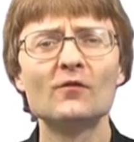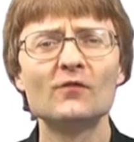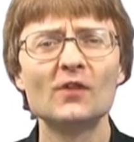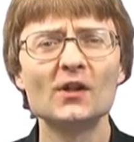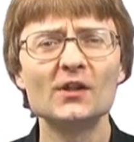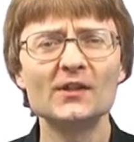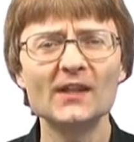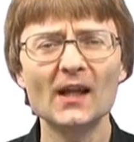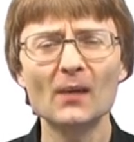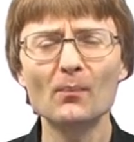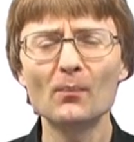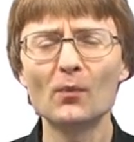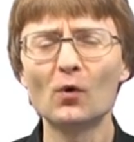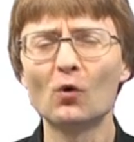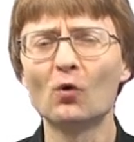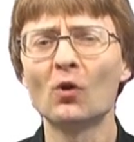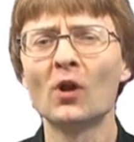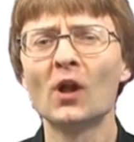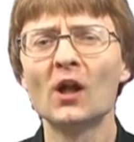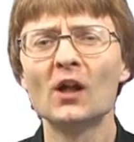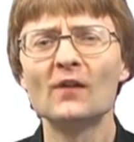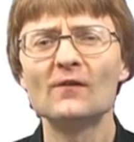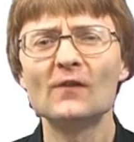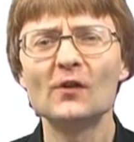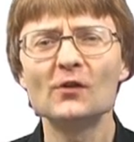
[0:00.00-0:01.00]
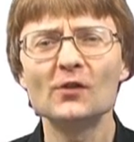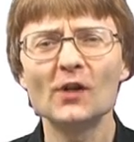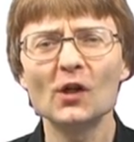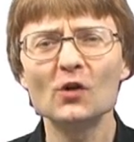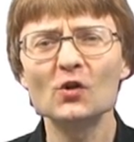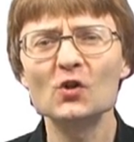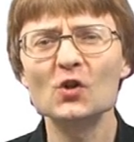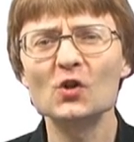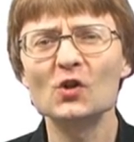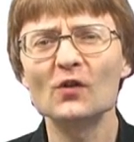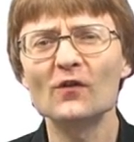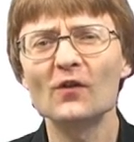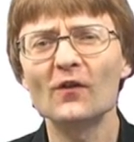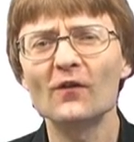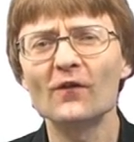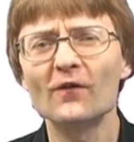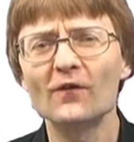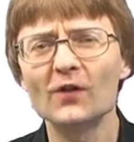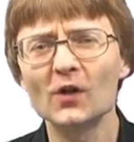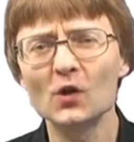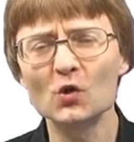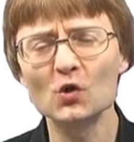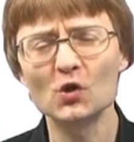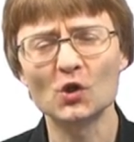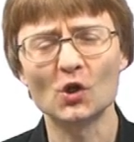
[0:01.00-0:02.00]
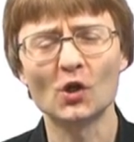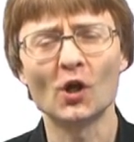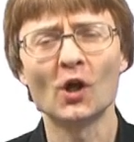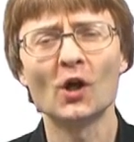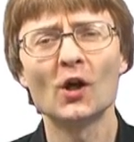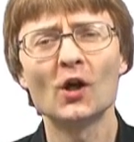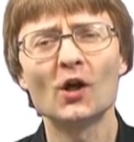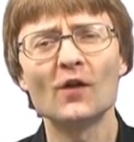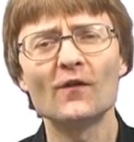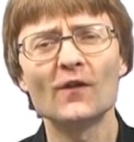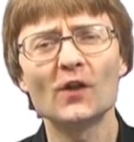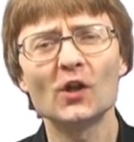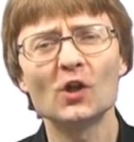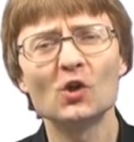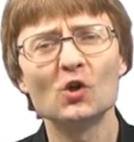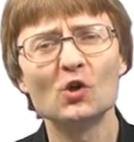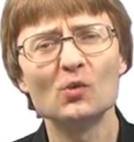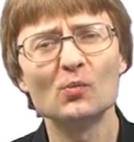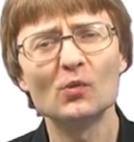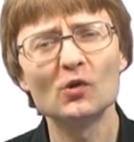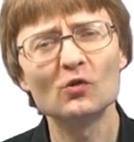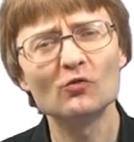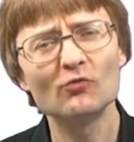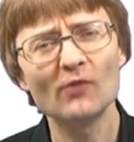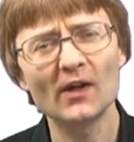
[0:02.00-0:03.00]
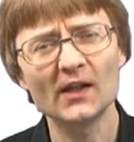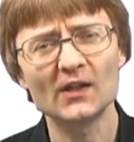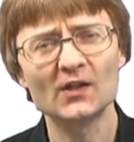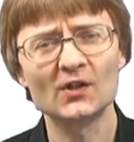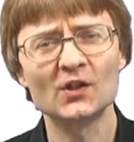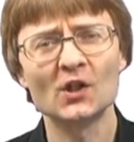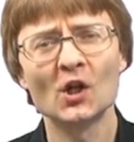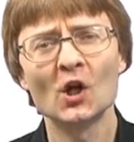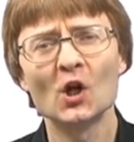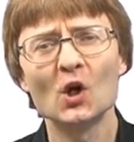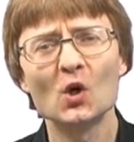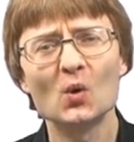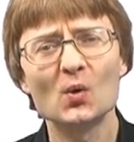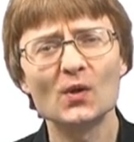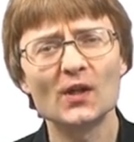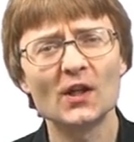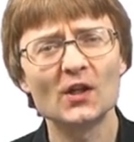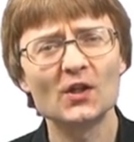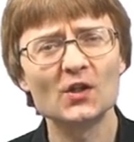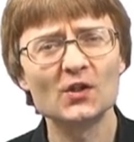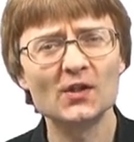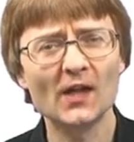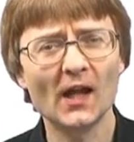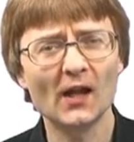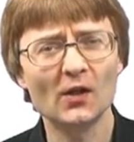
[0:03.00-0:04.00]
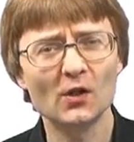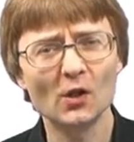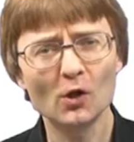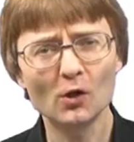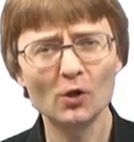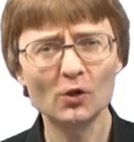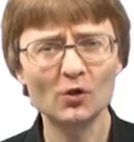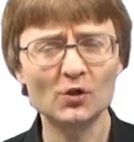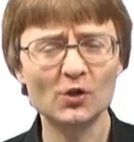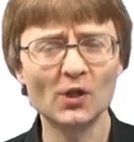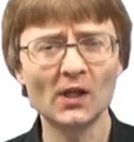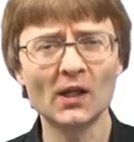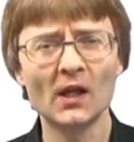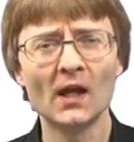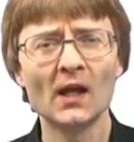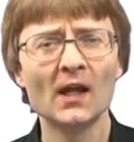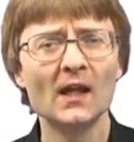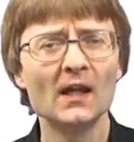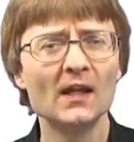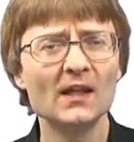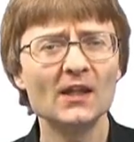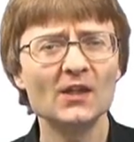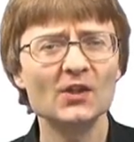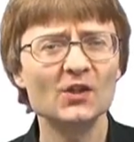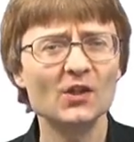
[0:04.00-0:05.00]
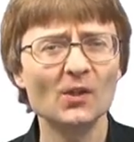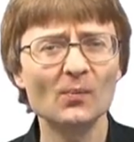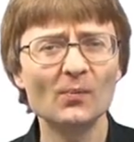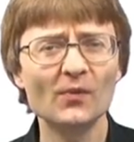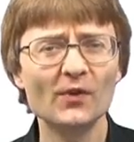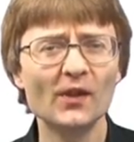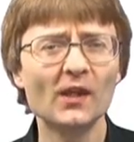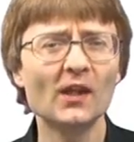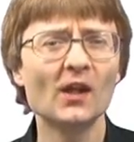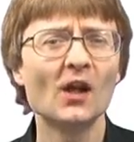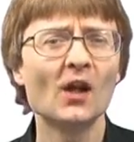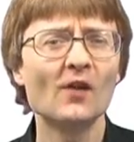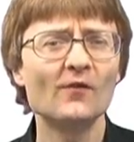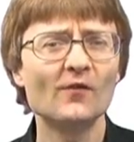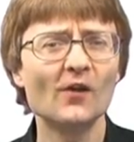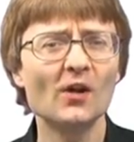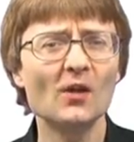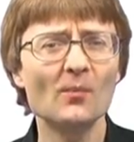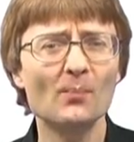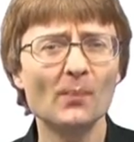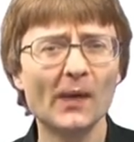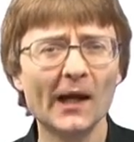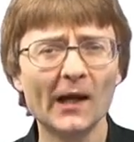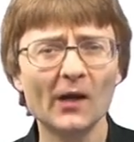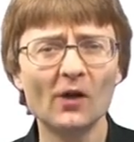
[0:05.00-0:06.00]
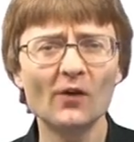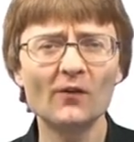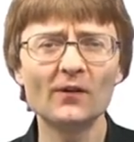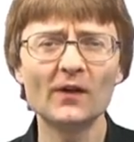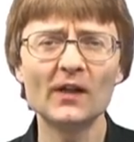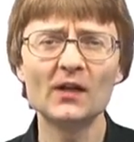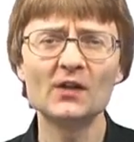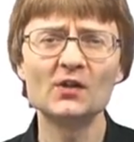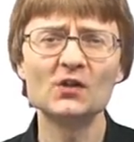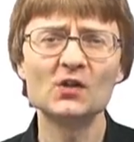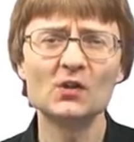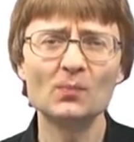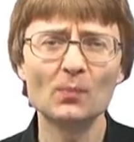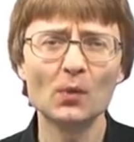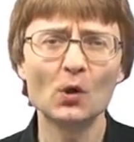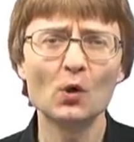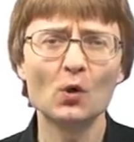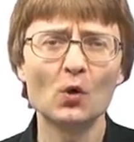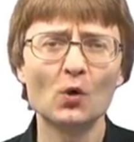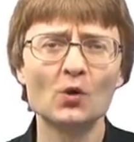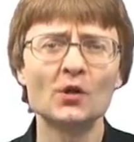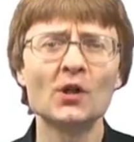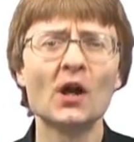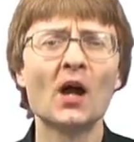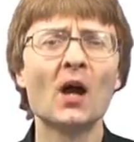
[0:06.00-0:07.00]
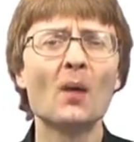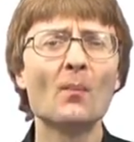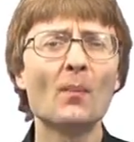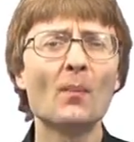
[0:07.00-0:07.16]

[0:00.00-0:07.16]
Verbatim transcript: For example, the notion of the fusion of the human race with its technology is something very powerfully explored